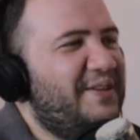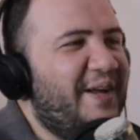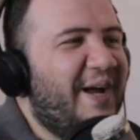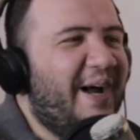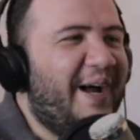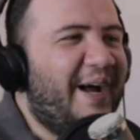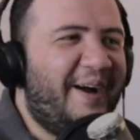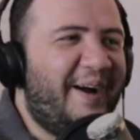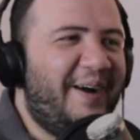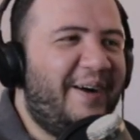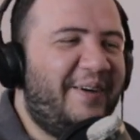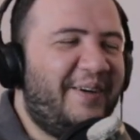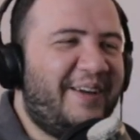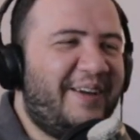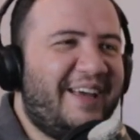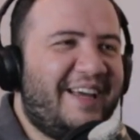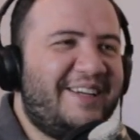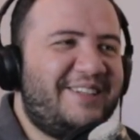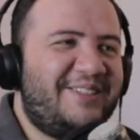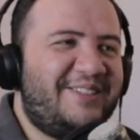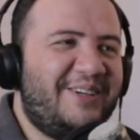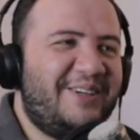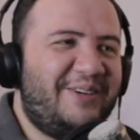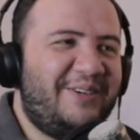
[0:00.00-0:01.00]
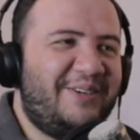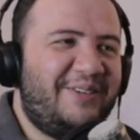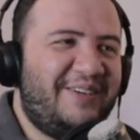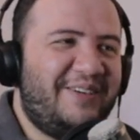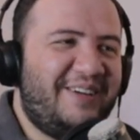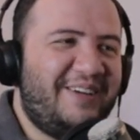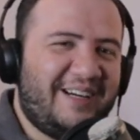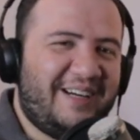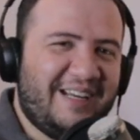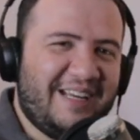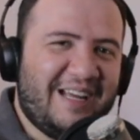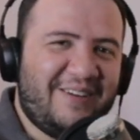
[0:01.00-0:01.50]
Okay, so
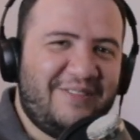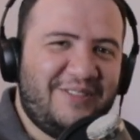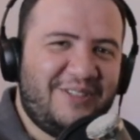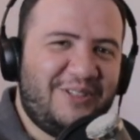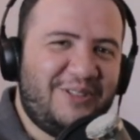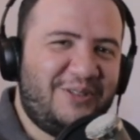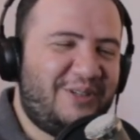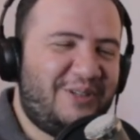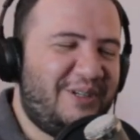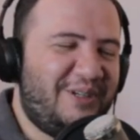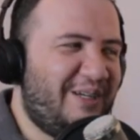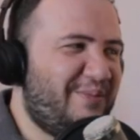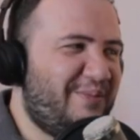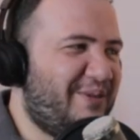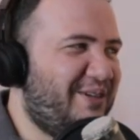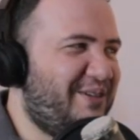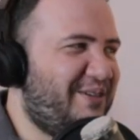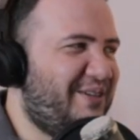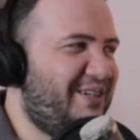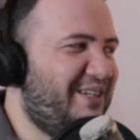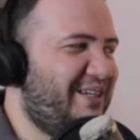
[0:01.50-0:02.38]
I have a story about